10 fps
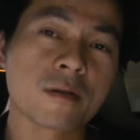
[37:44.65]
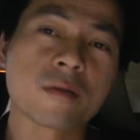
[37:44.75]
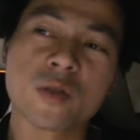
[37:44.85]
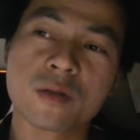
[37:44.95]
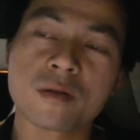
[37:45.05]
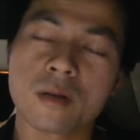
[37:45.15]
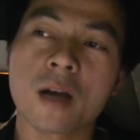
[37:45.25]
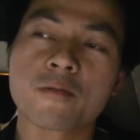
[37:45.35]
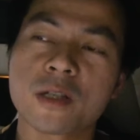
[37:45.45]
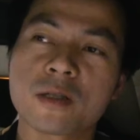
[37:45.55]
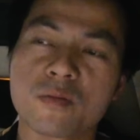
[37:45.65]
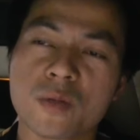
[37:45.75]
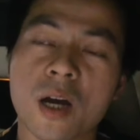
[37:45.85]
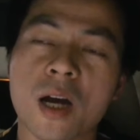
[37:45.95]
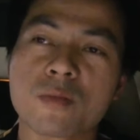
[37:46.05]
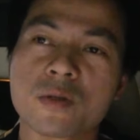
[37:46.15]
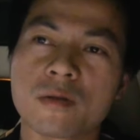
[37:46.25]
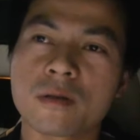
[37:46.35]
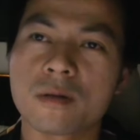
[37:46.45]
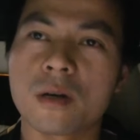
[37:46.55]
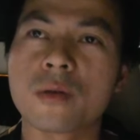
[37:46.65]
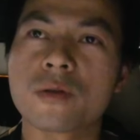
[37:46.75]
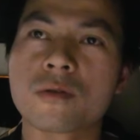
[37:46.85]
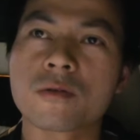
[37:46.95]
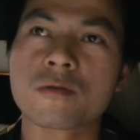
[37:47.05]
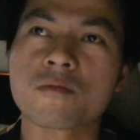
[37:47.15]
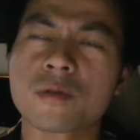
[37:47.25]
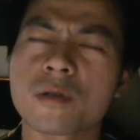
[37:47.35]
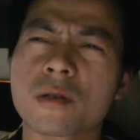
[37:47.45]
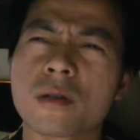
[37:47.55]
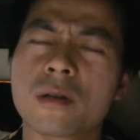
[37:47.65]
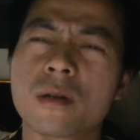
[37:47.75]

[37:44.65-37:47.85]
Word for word: I mean, I've seen some times with under what was it